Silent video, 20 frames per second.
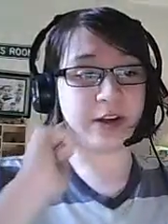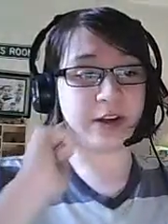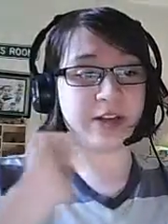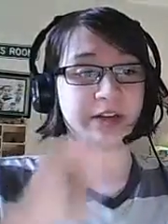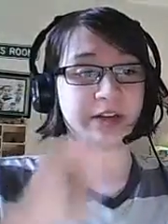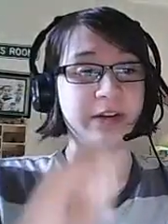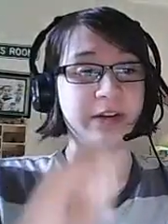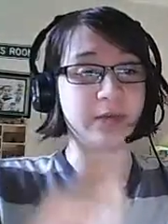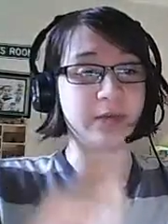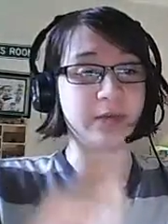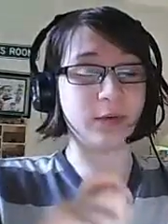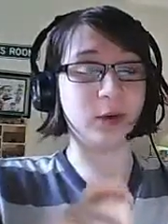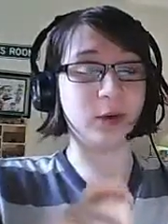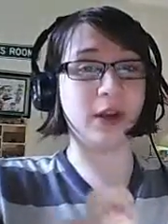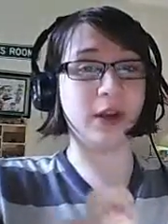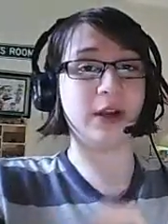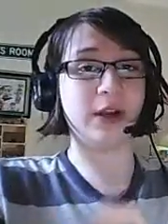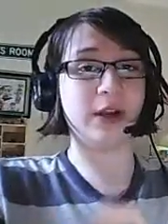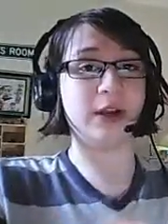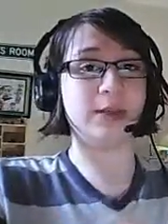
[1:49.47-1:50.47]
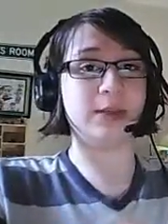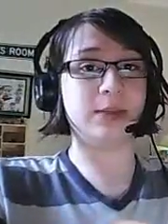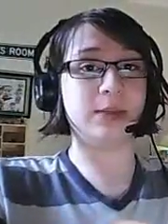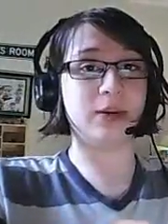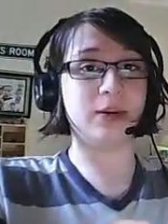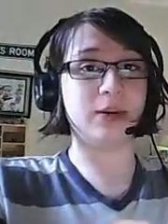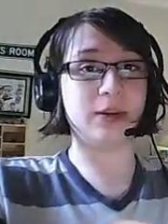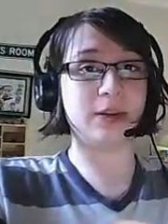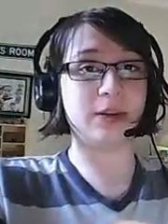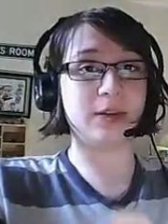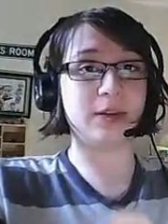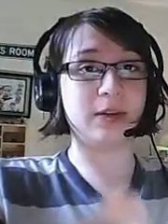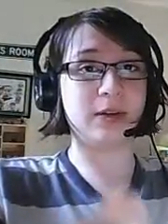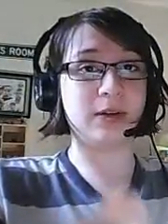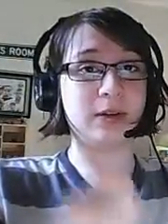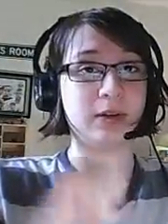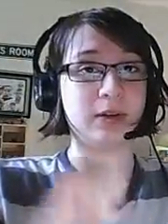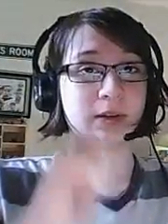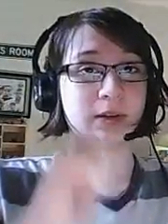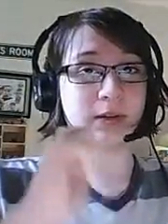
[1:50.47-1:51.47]
I'll never forget his person.
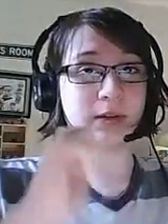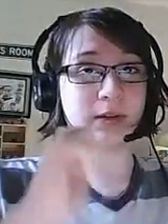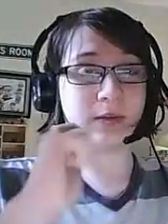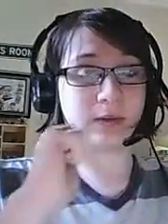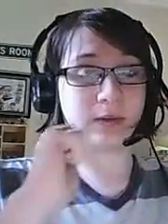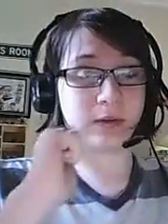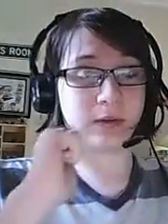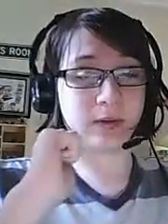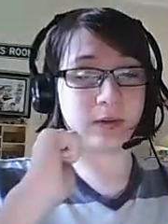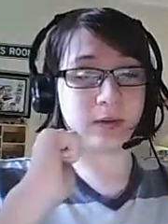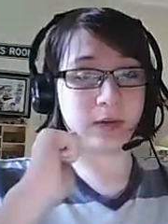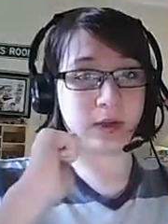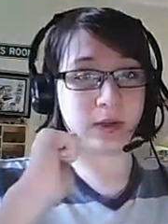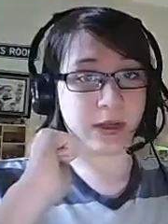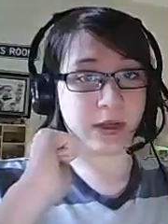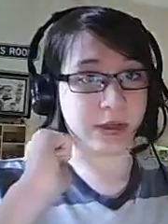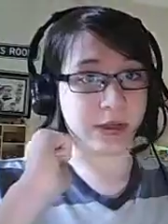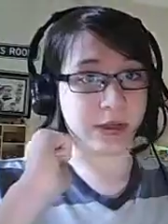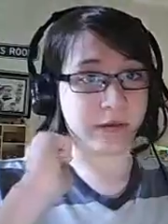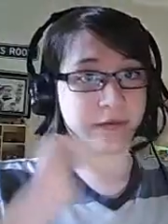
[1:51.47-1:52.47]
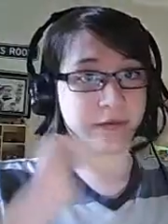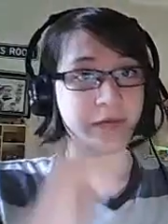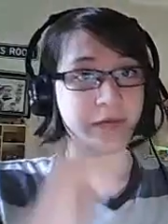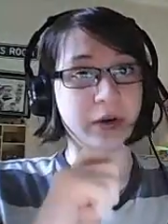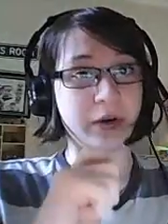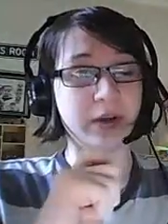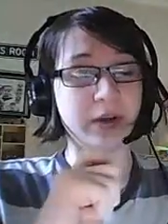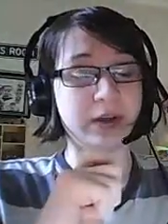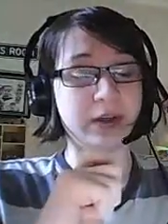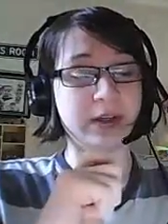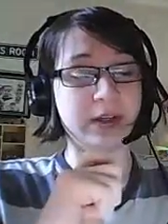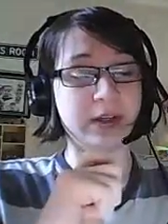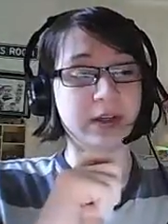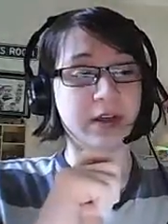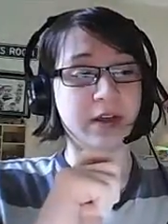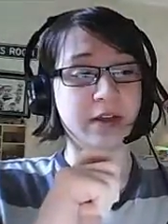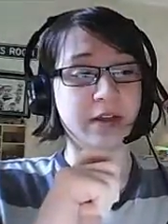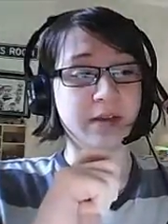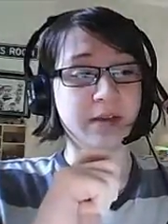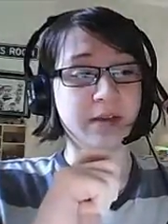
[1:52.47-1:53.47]
I'll never forget his
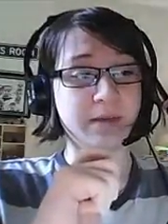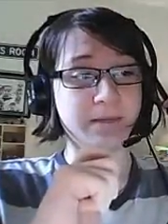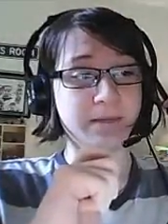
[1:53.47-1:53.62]
death.